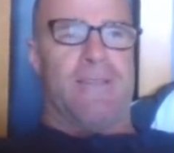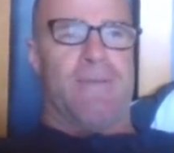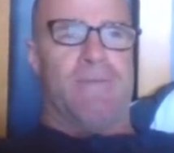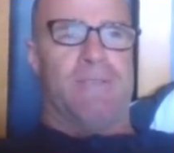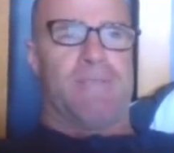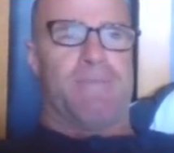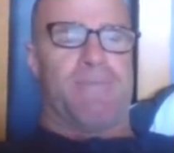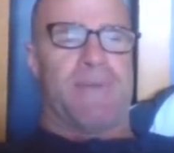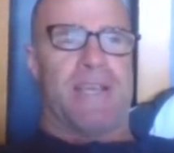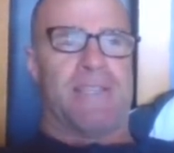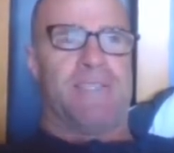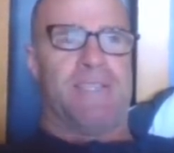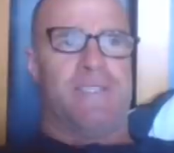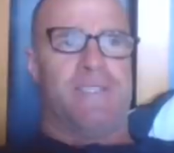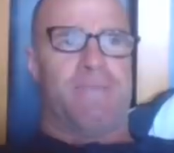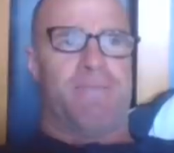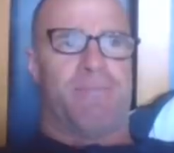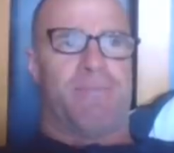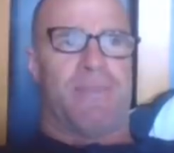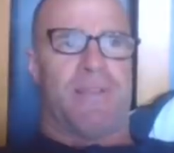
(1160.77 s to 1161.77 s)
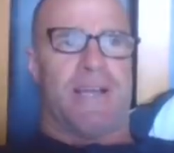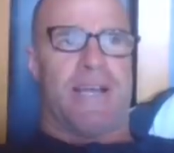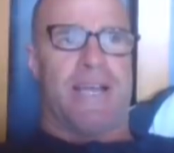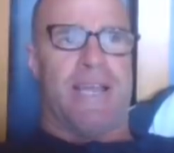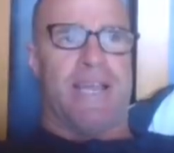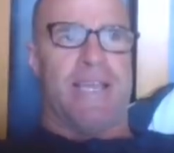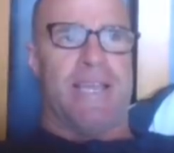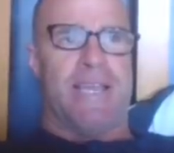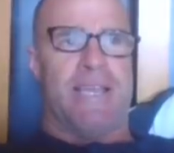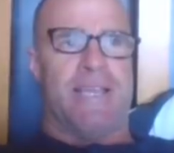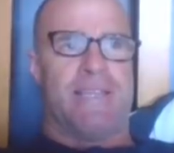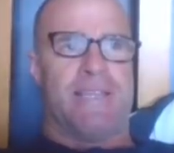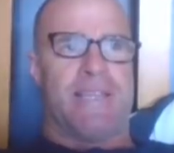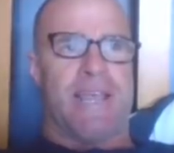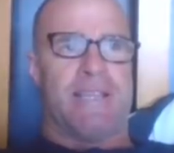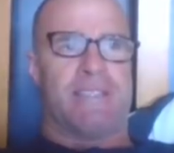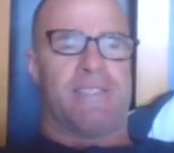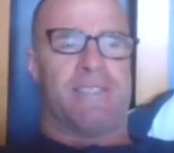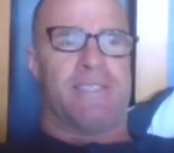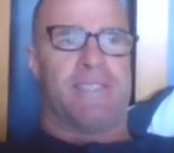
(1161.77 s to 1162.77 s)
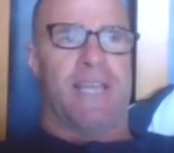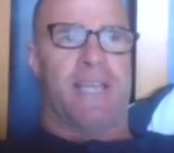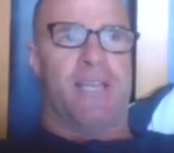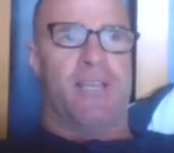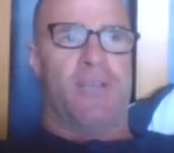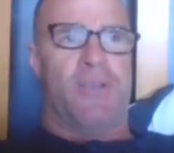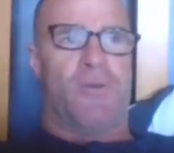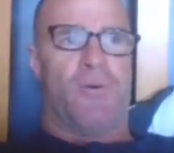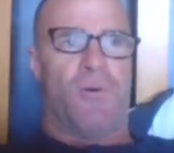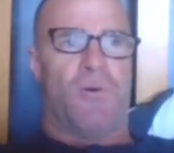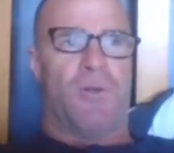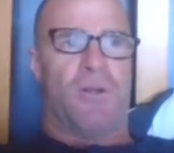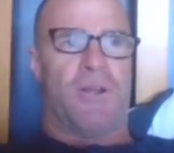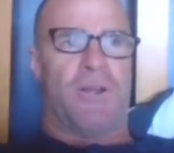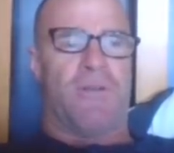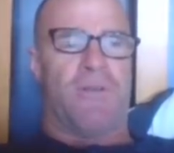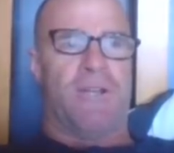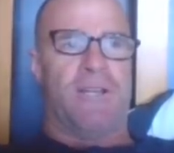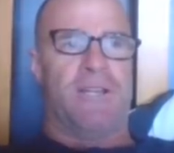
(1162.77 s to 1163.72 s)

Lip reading: there was a passage of play in that second quarter,